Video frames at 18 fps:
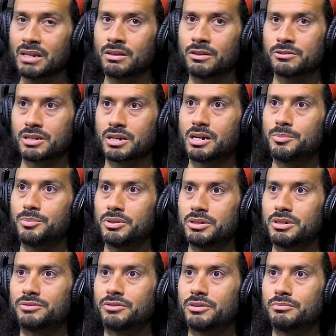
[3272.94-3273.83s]
There's a couple
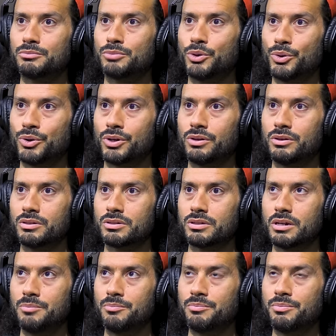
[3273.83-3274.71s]
of different
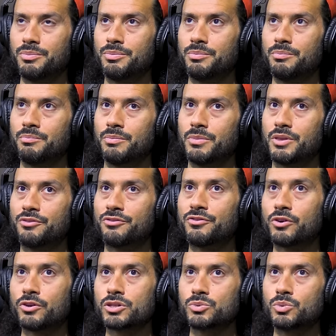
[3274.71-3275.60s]
protocols. Um, the
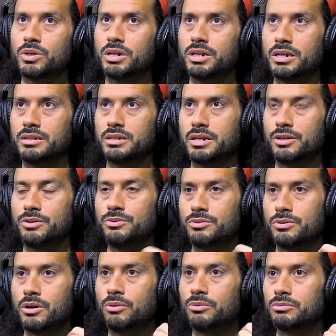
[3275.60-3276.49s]
first one is that you
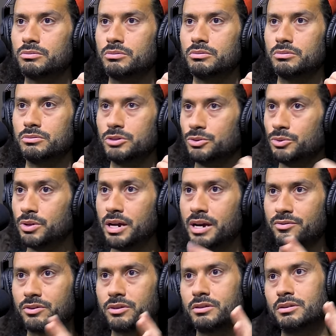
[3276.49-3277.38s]
don't, you
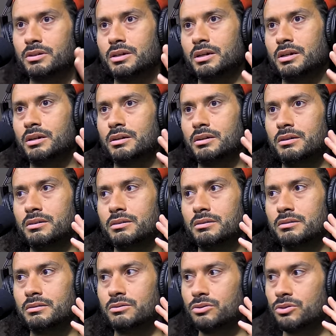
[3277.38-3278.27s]
never,
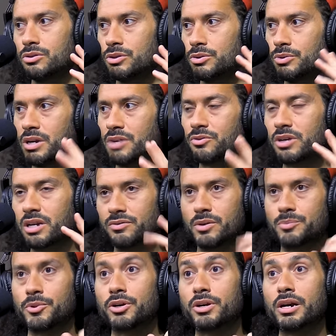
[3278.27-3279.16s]
you never give
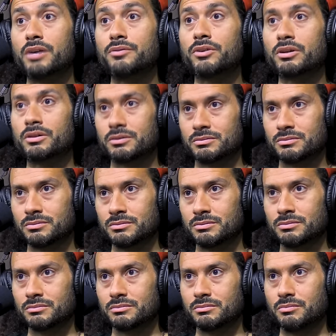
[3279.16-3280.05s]
up your cover
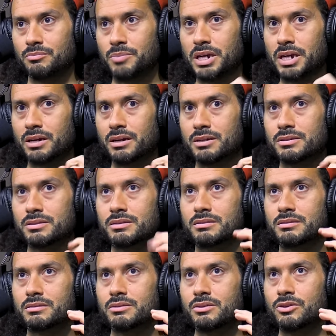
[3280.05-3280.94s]

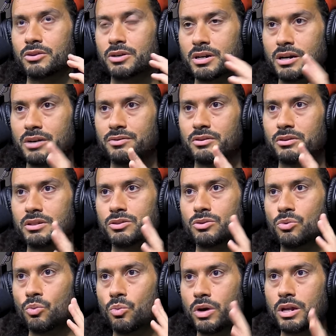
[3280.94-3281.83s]
because your cover is
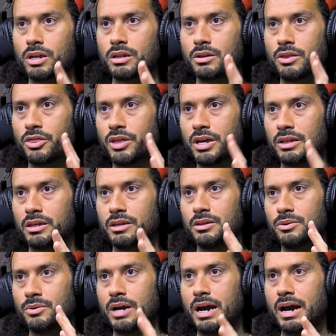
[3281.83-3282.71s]
the one thing that
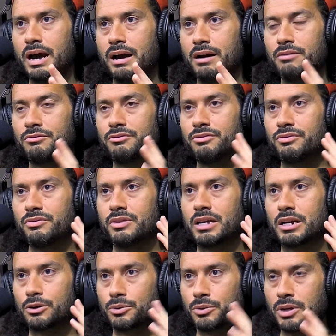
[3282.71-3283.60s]
you have
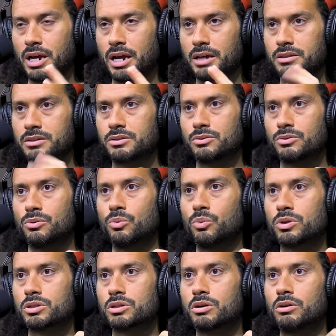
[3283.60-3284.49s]
that creates
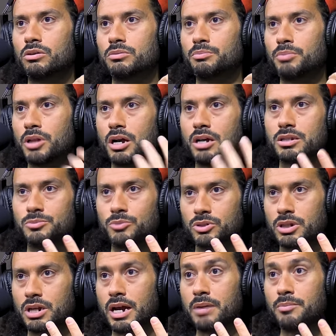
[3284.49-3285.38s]
what's called
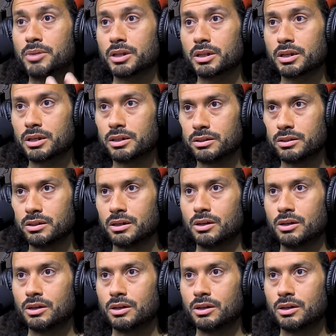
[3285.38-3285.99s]
plausible deniability